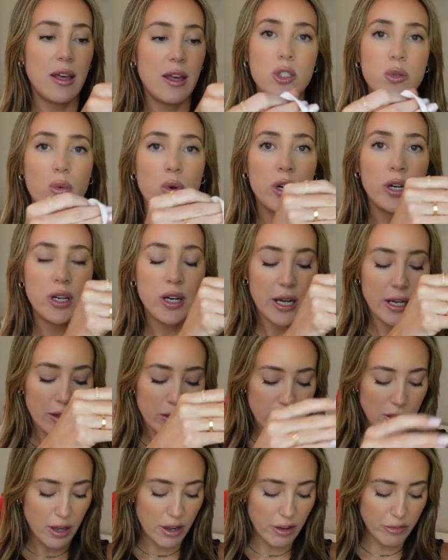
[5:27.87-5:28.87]
This one I
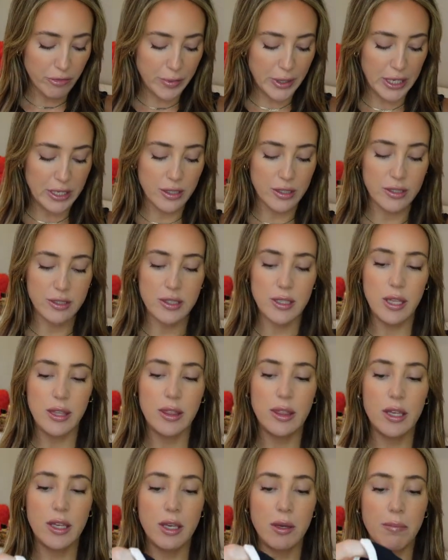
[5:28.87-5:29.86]
love because
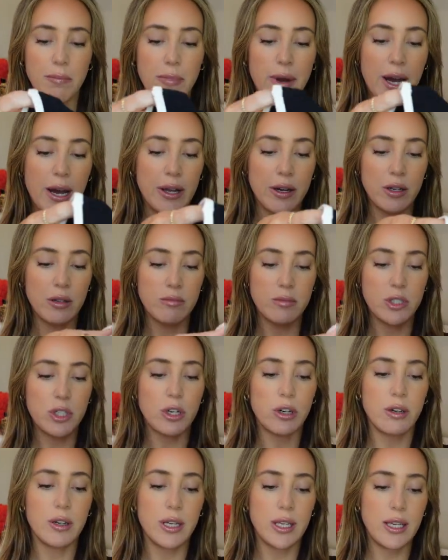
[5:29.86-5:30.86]
the bottoms
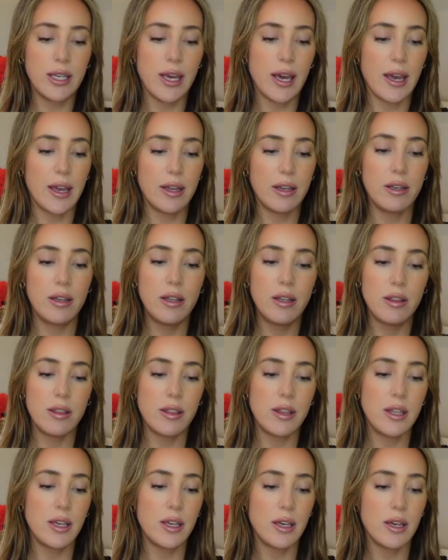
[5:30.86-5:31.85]
are again
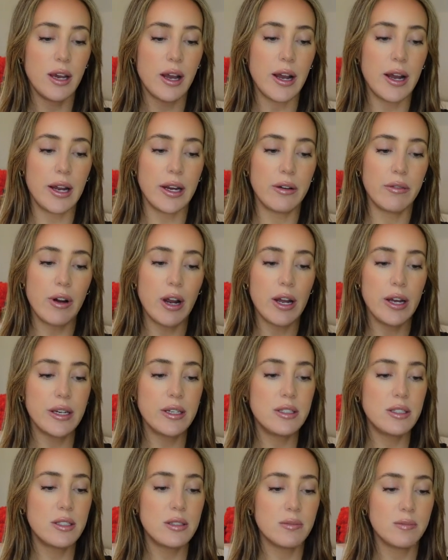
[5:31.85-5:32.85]
the high
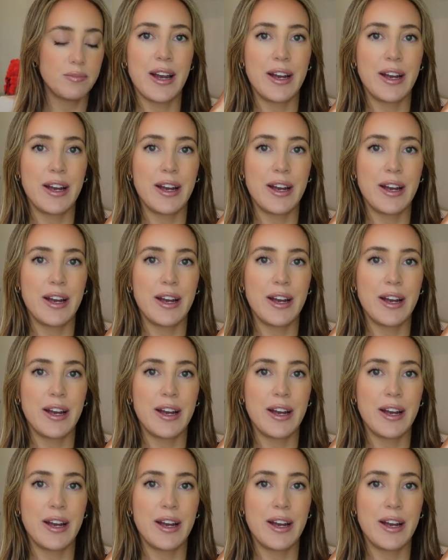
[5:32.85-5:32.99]
rise.